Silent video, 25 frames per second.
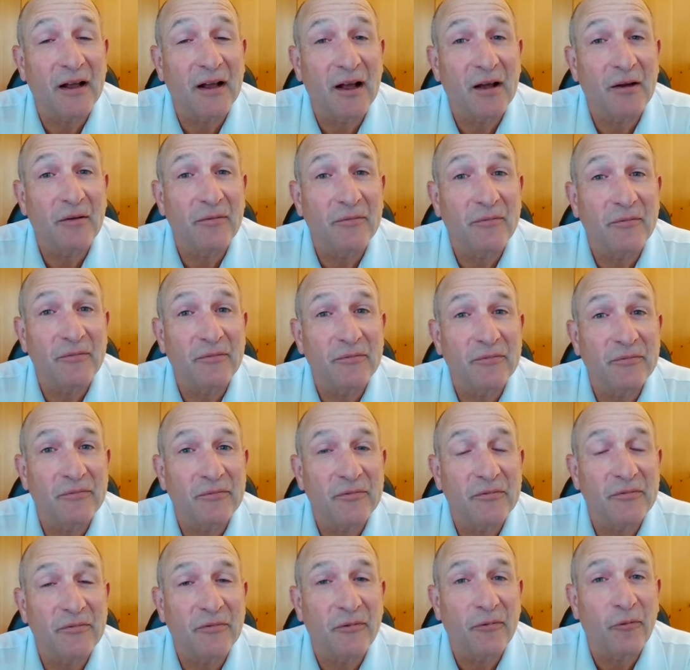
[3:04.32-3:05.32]
um,
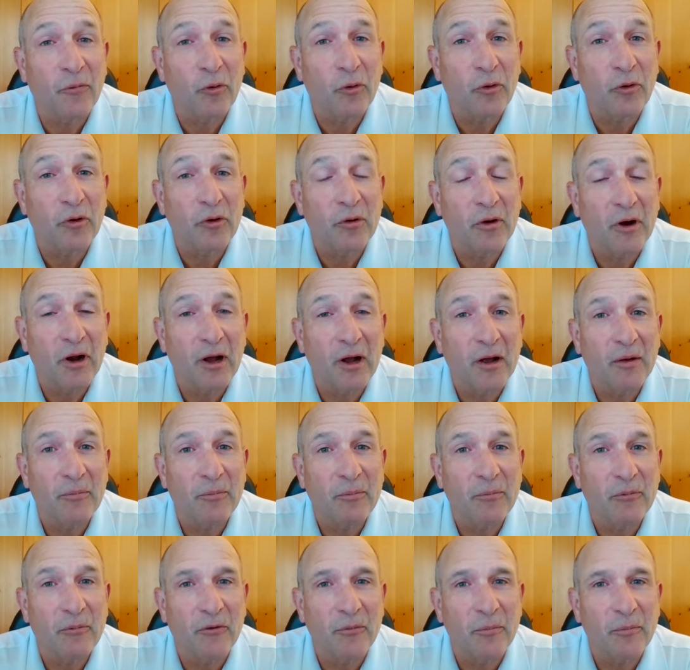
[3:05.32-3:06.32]
for uh,
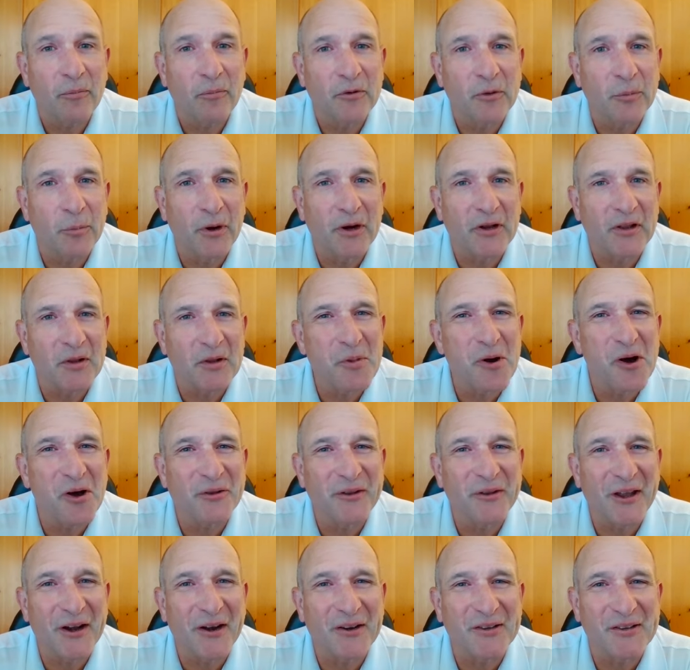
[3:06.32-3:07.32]
for to bring the
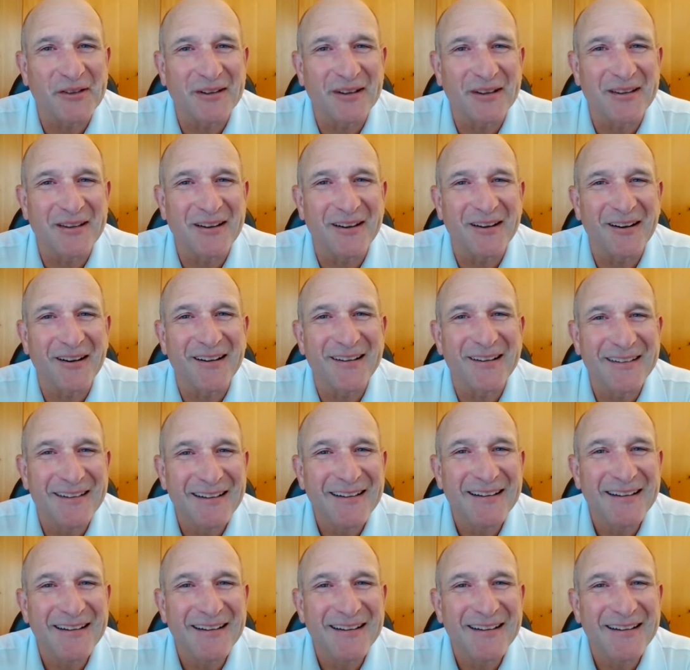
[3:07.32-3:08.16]
pollinators into the yard.